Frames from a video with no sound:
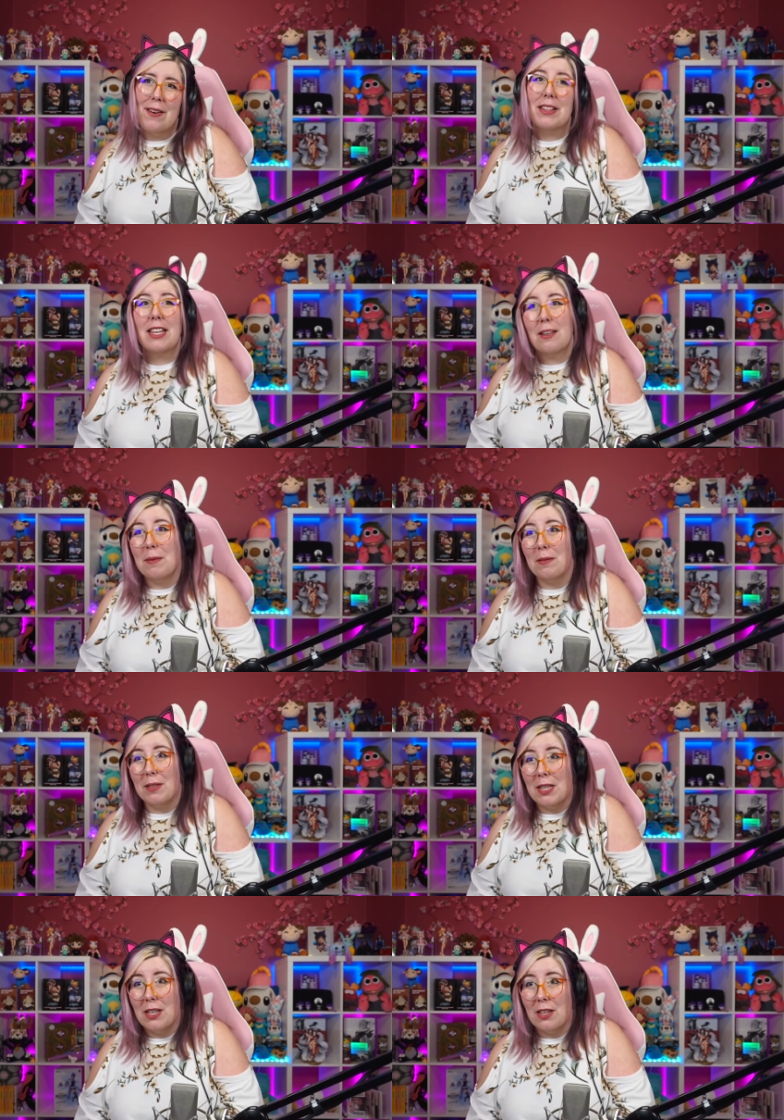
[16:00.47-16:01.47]
I think it'd be
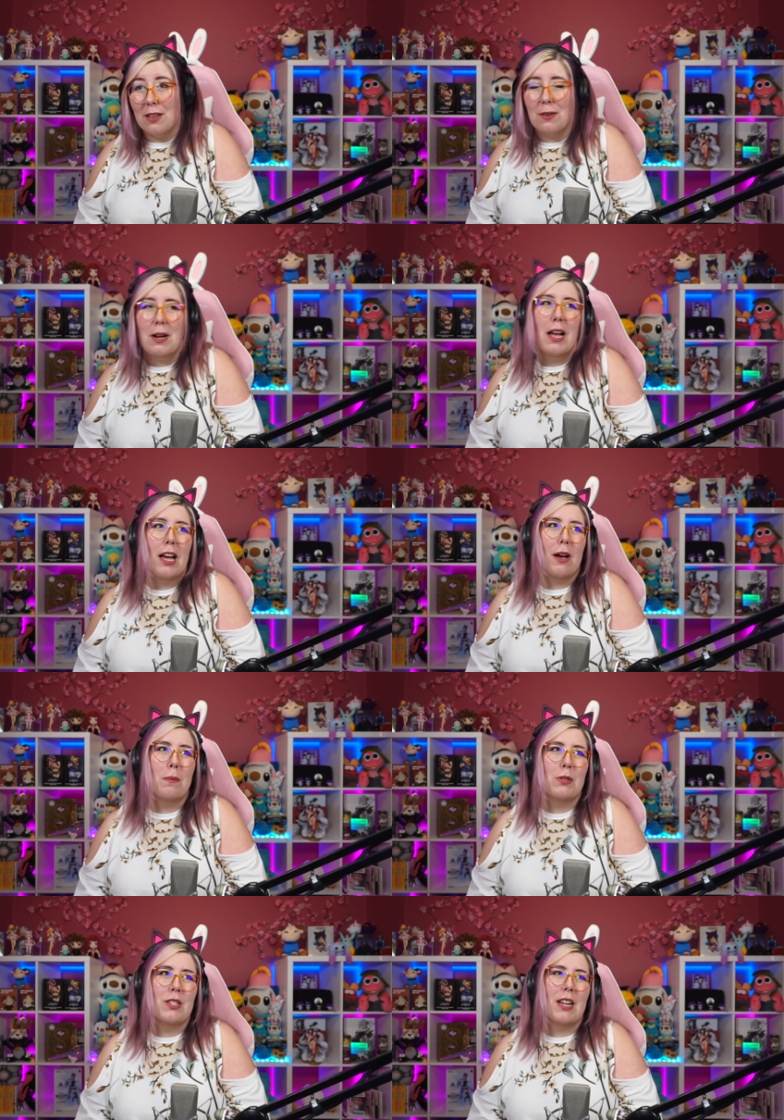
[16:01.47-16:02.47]
really cute. I hope
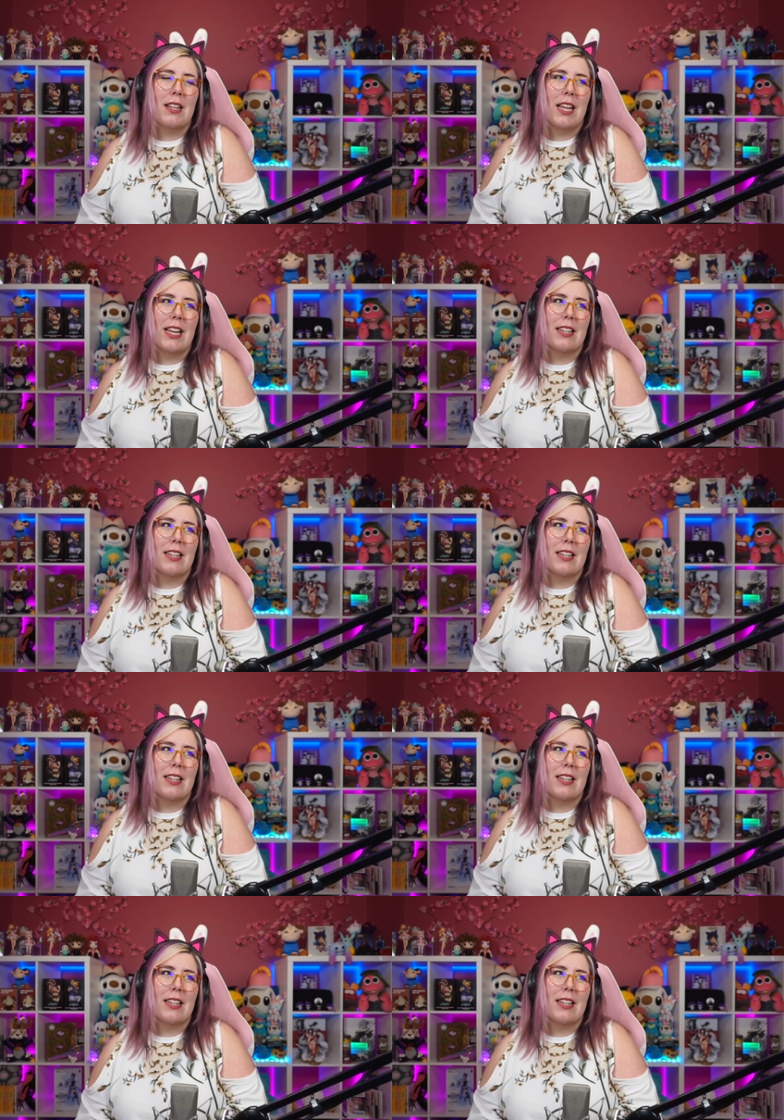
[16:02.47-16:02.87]
she's not like